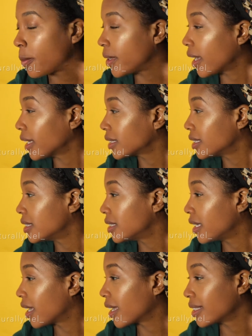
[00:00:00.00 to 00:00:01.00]
You guys can
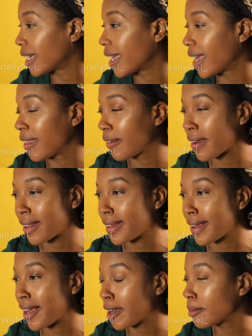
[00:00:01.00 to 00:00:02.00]
see it because I can't look at
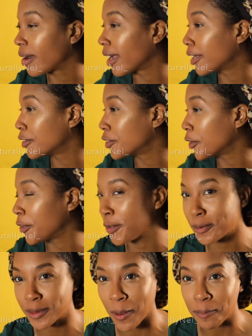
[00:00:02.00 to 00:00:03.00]
the camera and show
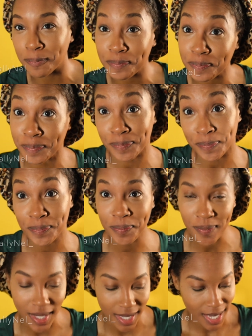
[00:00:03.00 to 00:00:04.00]
you. So,
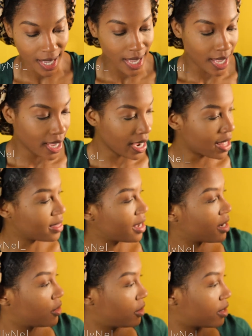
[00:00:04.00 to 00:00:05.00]
and
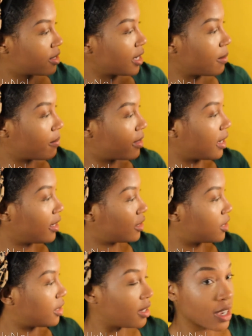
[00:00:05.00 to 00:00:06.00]
then I do the same thing
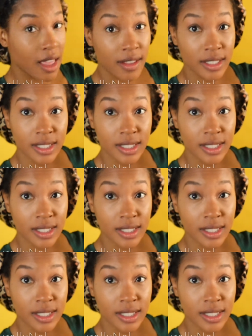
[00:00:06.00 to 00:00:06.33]
to the other